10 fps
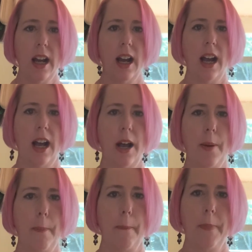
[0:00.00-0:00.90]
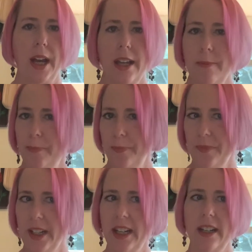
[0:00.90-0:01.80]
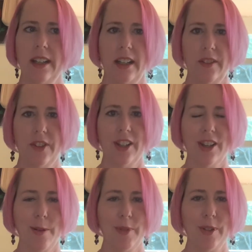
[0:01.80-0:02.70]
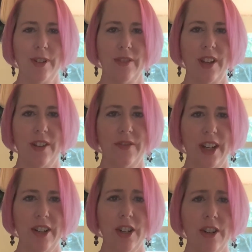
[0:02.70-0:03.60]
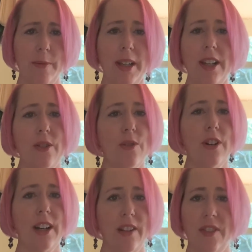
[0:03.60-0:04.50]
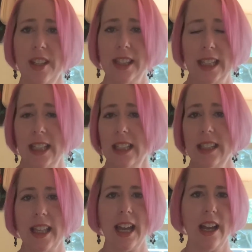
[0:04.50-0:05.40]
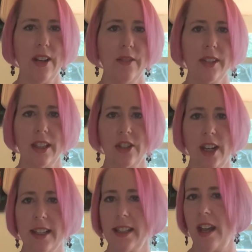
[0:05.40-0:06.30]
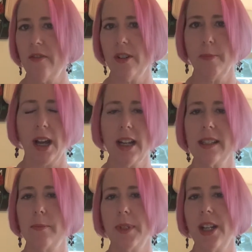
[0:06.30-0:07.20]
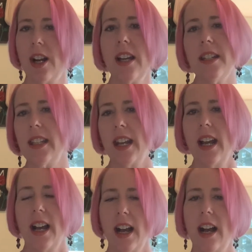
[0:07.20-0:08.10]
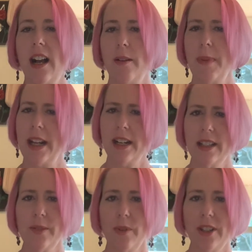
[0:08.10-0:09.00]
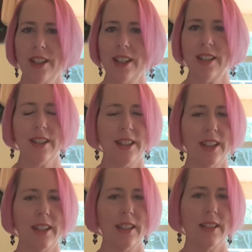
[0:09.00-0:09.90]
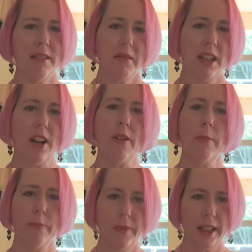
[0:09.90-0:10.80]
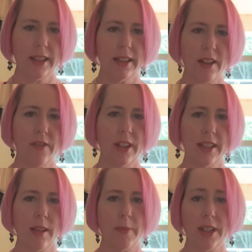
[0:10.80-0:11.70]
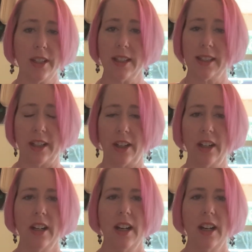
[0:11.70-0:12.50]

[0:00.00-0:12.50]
But if you can come to a fair agreement, or if this is the house that checks every box and beyond, and it is worth it, then it's definitely something to consider.